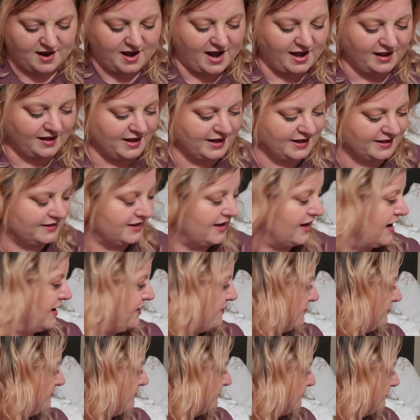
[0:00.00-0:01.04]
I like that.
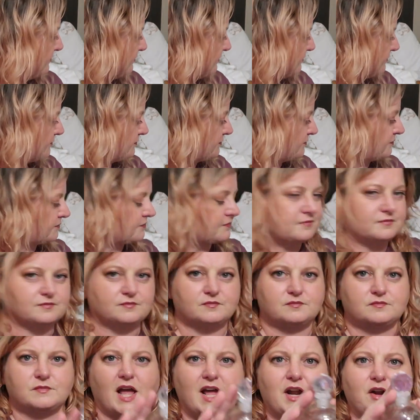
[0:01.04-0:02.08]

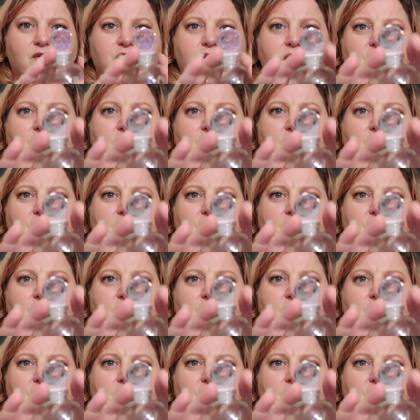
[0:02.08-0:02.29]
I don't